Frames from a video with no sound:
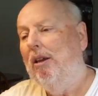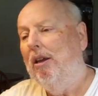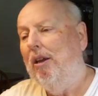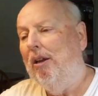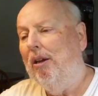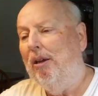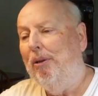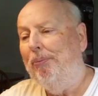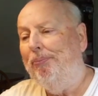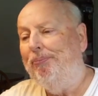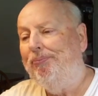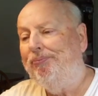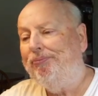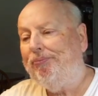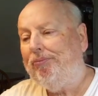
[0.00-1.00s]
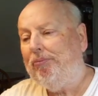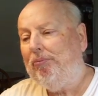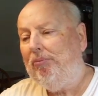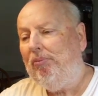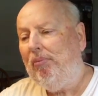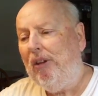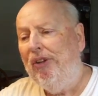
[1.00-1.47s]
There's
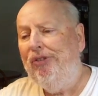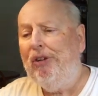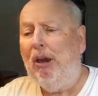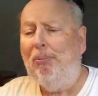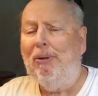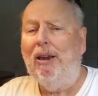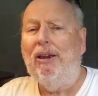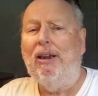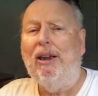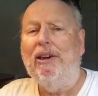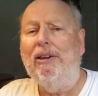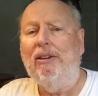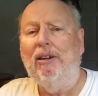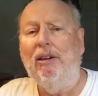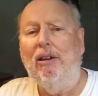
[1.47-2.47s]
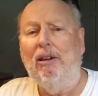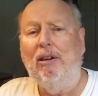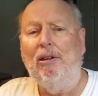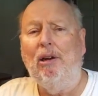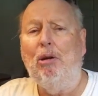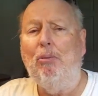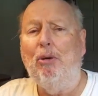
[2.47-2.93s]
a couple I like
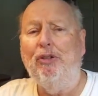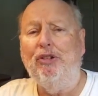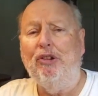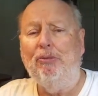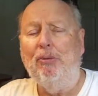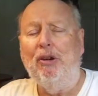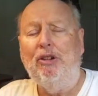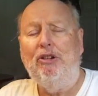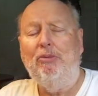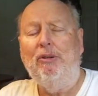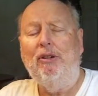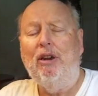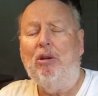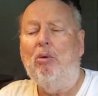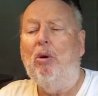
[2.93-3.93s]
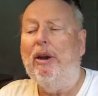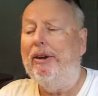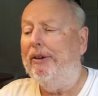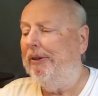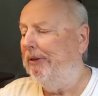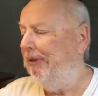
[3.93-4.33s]
almost as much, but not quite.